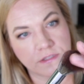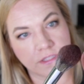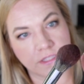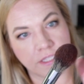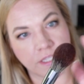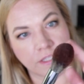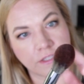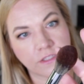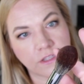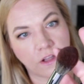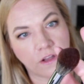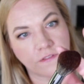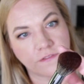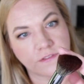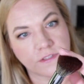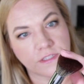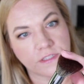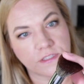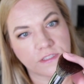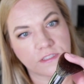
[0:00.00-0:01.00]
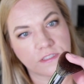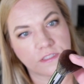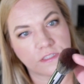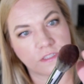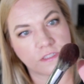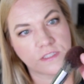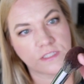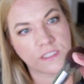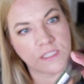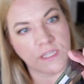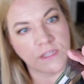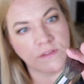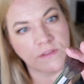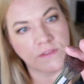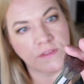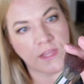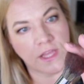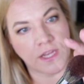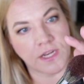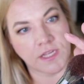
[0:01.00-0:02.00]
the softest
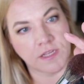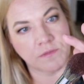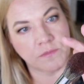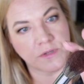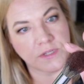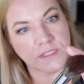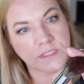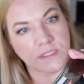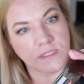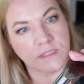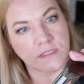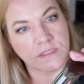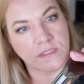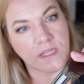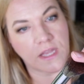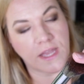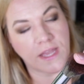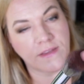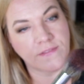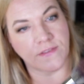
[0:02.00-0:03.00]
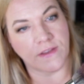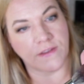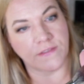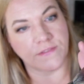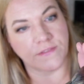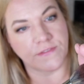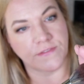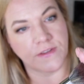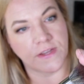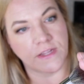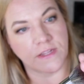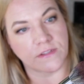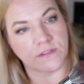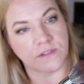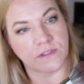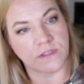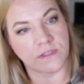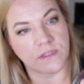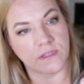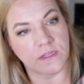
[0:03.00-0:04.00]
synthetic bristles I have ever felt.